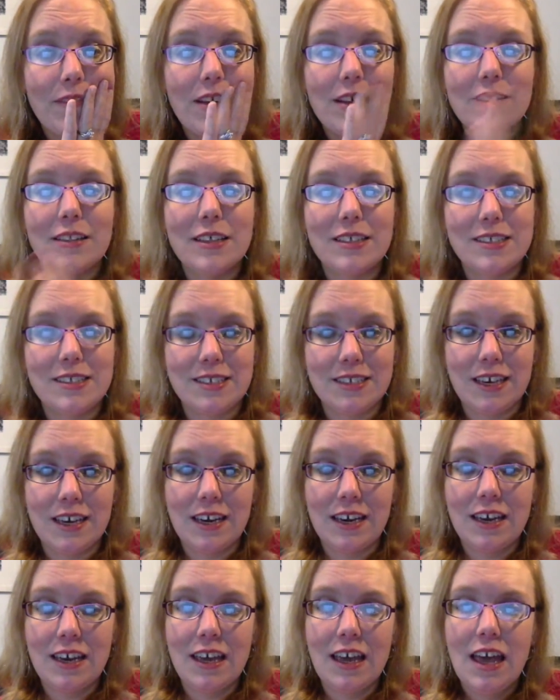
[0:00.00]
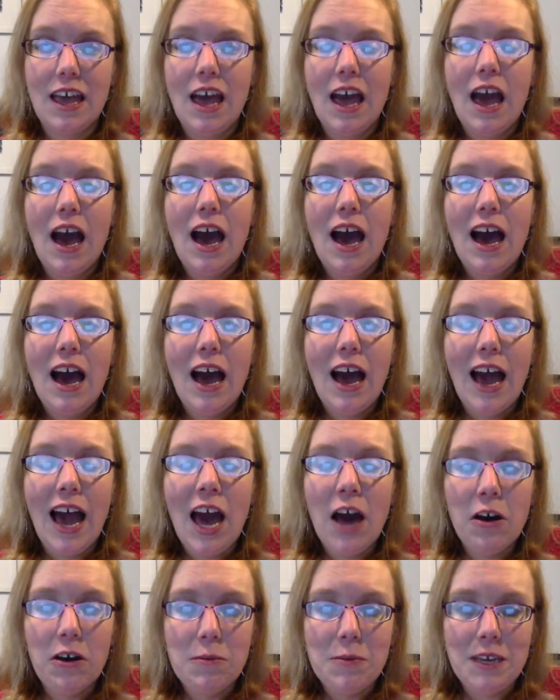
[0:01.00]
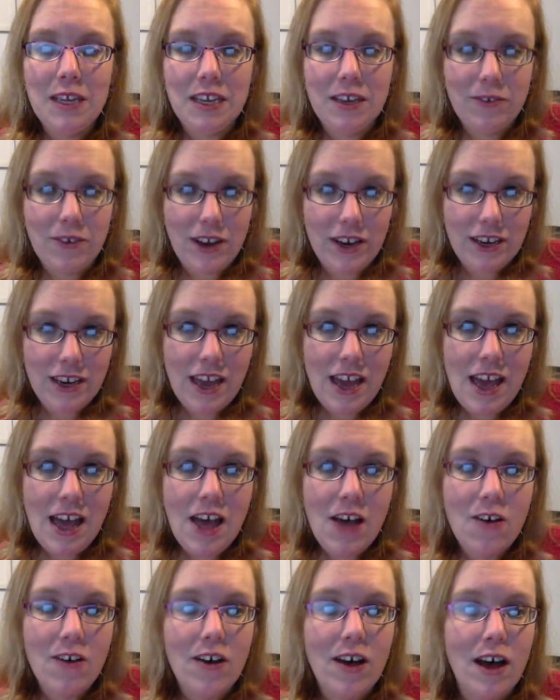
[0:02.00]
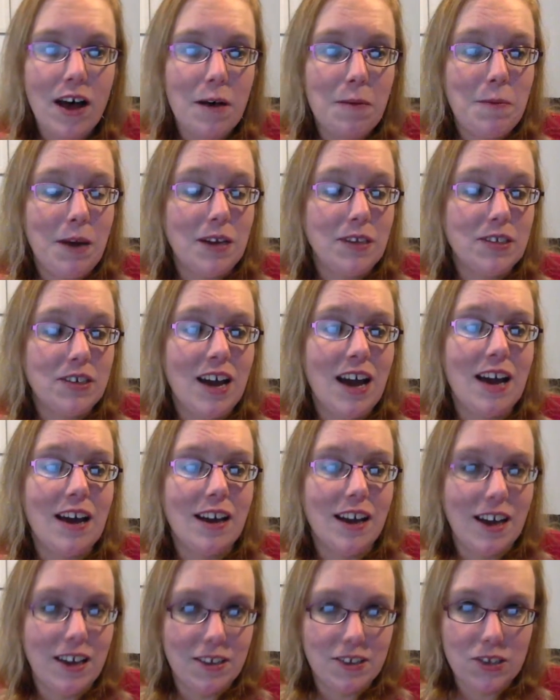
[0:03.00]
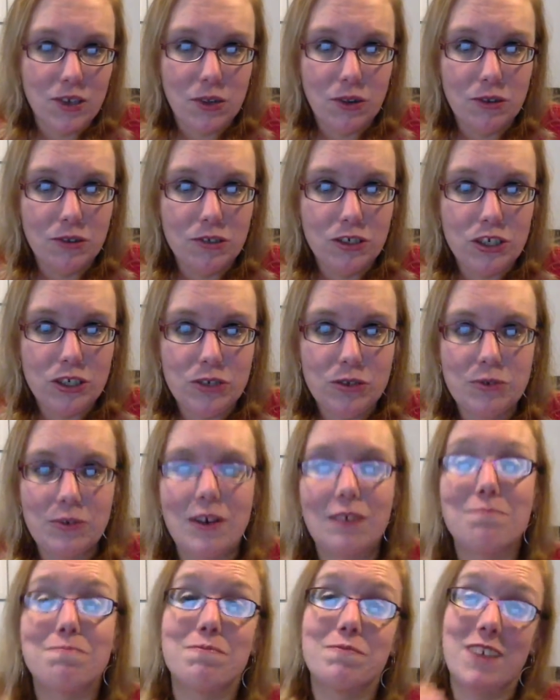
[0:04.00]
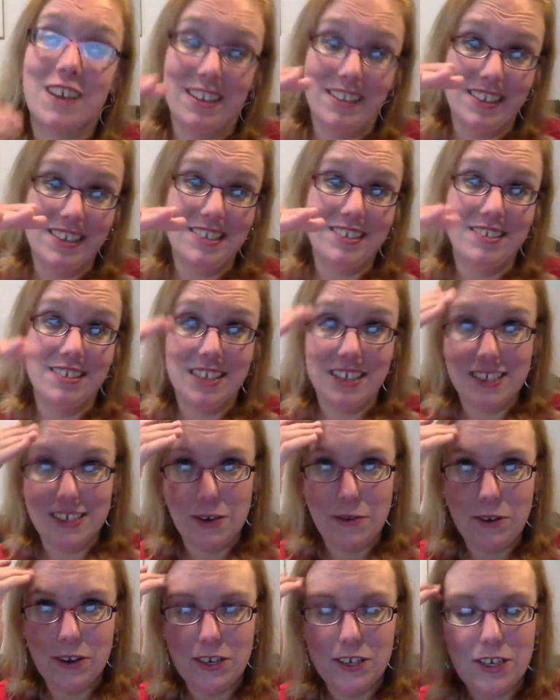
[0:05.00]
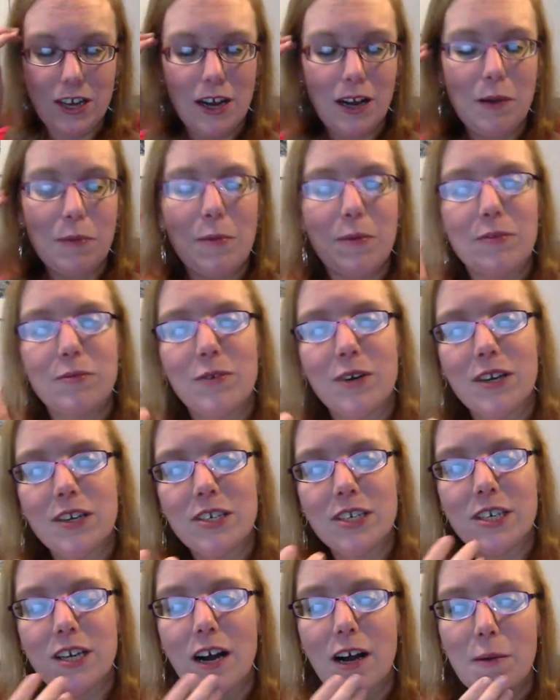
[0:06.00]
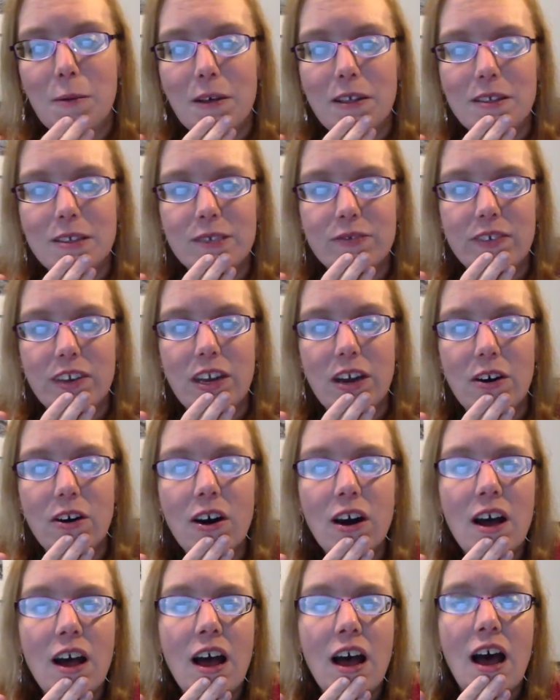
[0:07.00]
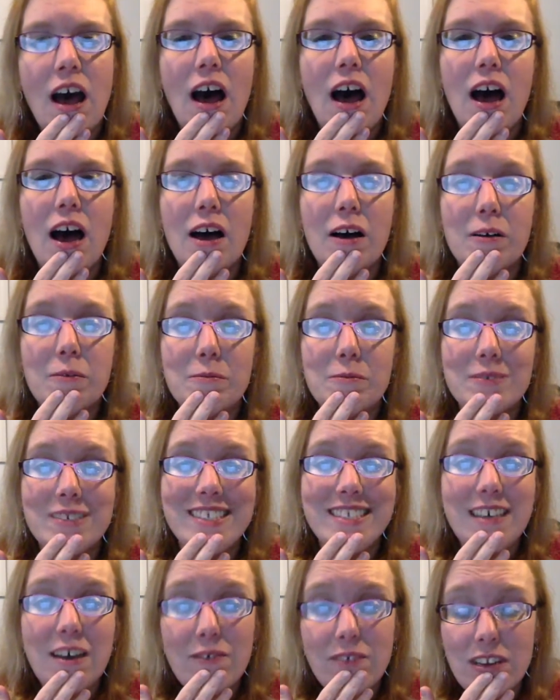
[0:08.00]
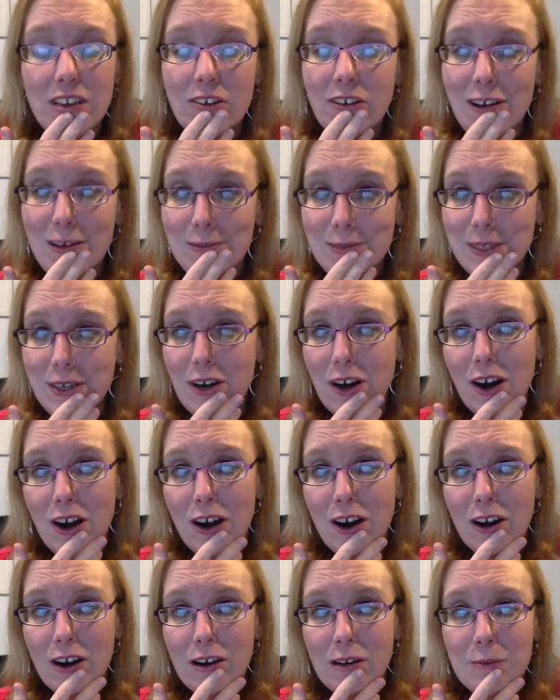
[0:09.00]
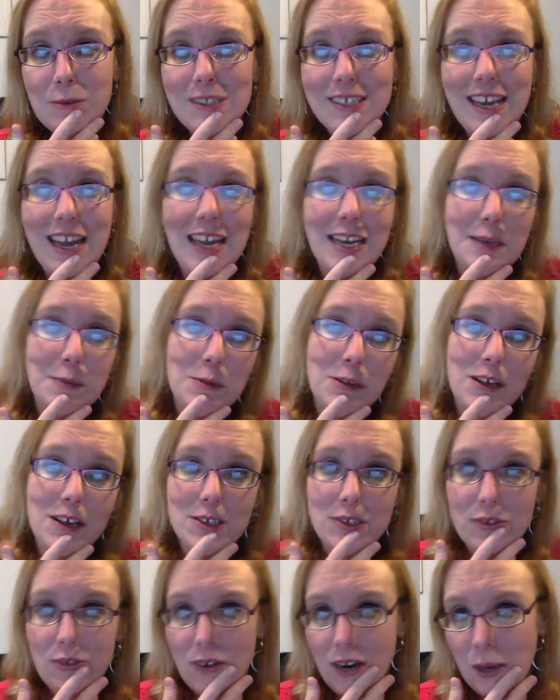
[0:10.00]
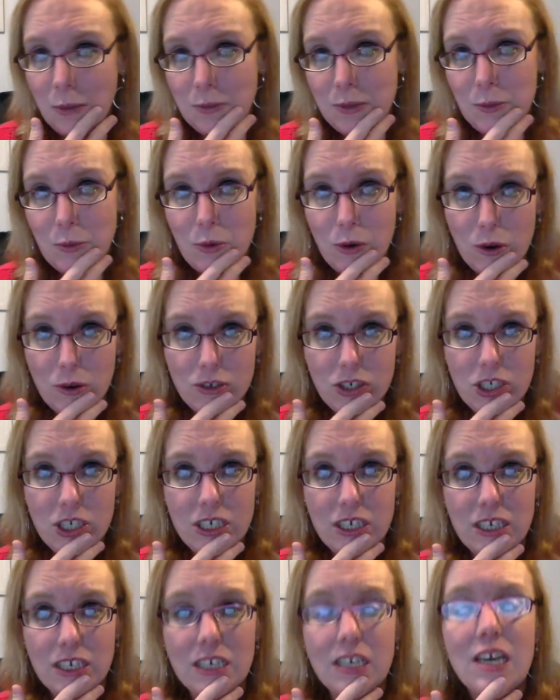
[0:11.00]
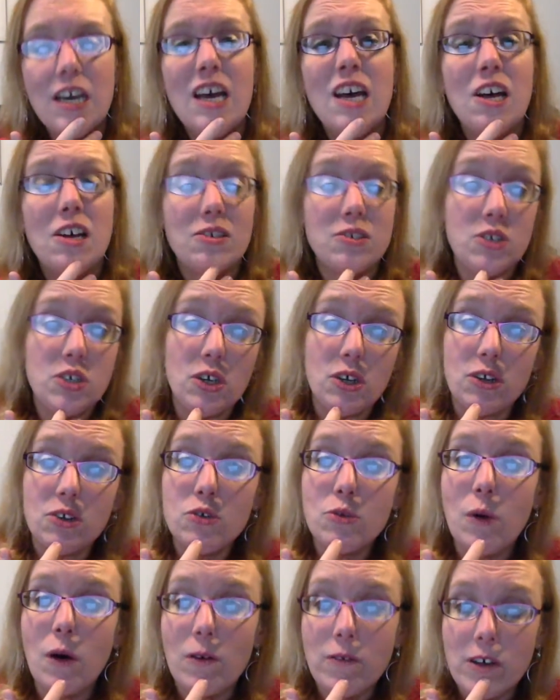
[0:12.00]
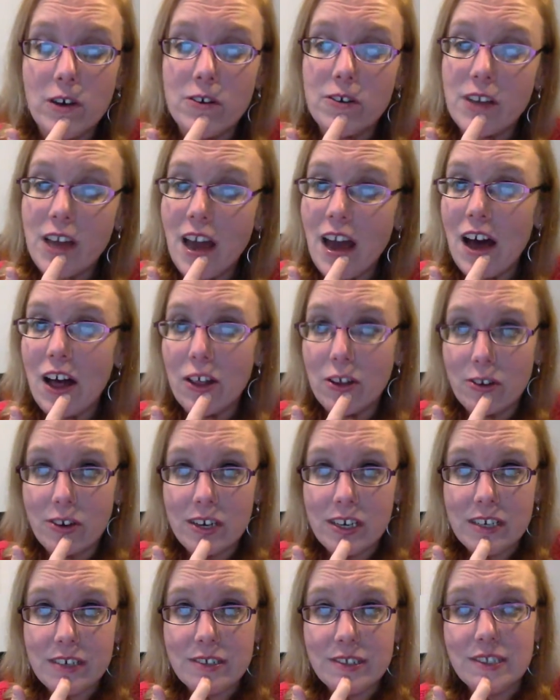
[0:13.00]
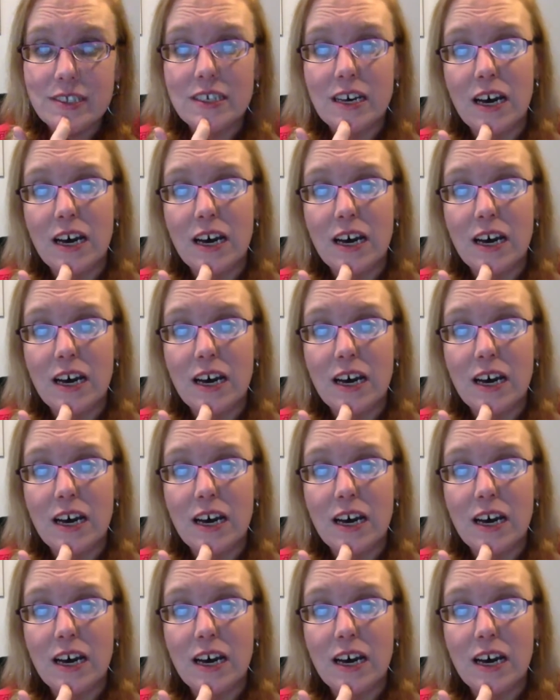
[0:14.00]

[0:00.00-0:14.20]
Let's see. How I'm eating right now, I kind of told you, I've got a list of things I wanted to talk about in this video. 70 grams of carbs, 80 plus grams of protein, still 1,200 calories,